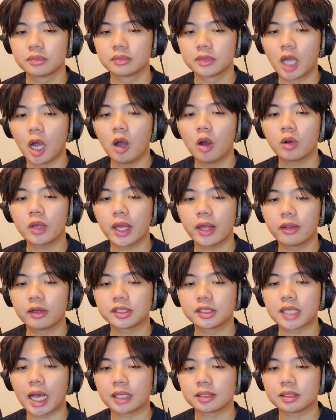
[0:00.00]
Oh, okay,
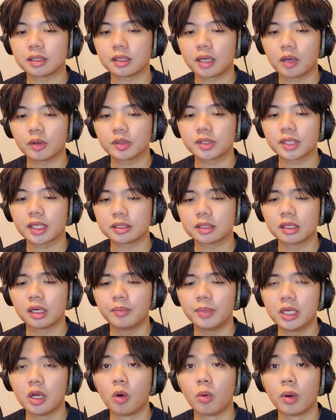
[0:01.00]
there's Asta. I was like, is it
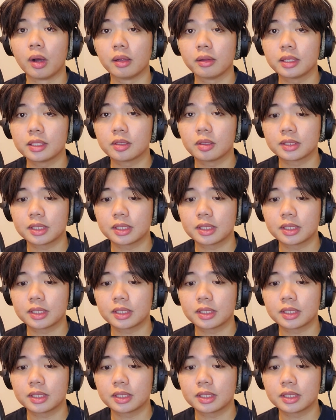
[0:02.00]
gonna be Noelle this whole